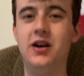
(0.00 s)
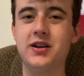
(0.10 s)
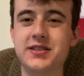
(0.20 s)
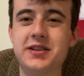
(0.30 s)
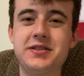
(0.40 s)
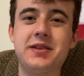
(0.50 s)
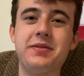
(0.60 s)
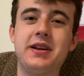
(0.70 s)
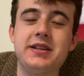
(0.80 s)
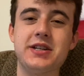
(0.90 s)
Also,
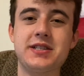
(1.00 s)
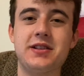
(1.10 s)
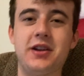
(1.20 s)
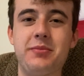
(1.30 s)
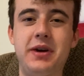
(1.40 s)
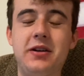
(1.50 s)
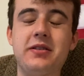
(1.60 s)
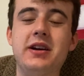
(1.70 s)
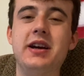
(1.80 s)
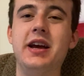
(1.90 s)
something I just thought
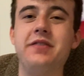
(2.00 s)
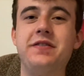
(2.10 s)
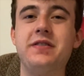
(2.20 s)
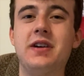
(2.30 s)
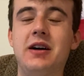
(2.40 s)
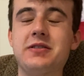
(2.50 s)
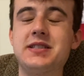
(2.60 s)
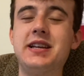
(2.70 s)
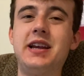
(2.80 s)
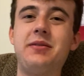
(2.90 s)
about, if I was
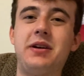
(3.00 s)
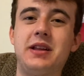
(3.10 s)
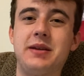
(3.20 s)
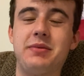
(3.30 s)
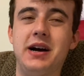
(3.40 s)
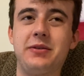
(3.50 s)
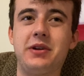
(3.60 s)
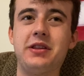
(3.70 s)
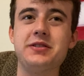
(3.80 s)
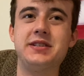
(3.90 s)
thinking about like buying one
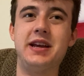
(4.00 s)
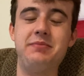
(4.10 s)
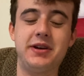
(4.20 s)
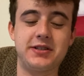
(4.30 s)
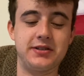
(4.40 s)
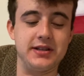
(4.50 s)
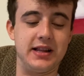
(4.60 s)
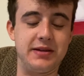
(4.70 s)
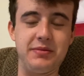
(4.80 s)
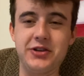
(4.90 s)
of those tape measures and
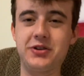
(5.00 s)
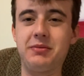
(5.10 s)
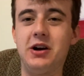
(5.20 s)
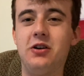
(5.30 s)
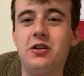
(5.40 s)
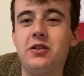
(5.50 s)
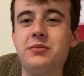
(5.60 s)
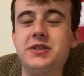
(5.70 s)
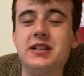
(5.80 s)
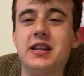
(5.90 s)
like measuring my
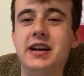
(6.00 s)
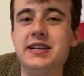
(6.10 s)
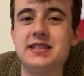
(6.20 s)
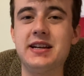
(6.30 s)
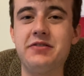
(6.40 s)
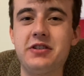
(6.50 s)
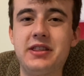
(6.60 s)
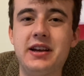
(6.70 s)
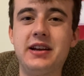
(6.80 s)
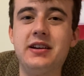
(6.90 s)
arms and legs and
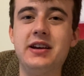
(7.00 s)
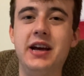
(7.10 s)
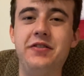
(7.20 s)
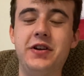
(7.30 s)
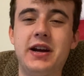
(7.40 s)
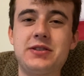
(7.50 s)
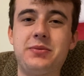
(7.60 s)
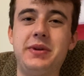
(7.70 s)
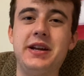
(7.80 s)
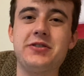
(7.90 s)
everything. If you guys
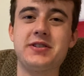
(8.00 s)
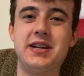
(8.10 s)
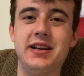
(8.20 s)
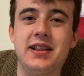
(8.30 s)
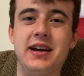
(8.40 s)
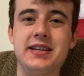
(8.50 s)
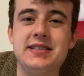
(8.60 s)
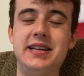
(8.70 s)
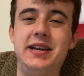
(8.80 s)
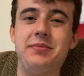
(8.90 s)
would be interested in like
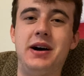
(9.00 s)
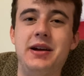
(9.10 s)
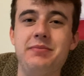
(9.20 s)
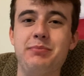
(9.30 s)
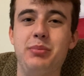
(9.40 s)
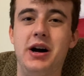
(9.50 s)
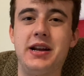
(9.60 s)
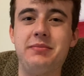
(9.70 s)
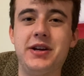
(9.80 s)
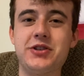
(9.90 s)
seeing my
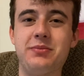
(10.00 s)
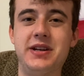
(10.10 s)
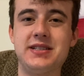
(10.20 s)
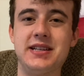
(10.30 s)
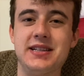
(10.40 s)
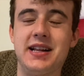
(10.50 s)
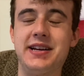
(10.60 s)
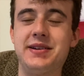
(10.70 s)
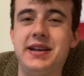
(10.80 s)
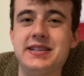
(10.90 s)
body measurements and
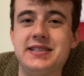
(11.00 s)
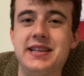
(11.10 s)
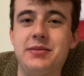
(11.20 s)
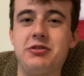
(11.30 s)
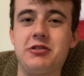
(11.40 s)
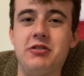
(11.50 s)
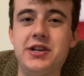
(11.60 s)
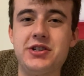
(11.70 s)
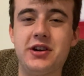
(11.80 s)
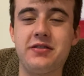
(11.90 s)
like get to see the
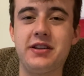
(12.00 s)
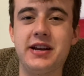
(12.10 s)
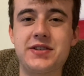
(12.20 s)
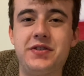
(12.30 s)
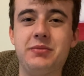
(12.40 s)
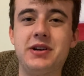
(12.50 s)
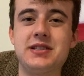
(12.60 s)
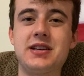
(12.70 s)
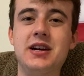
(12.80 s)
progression over the next few months,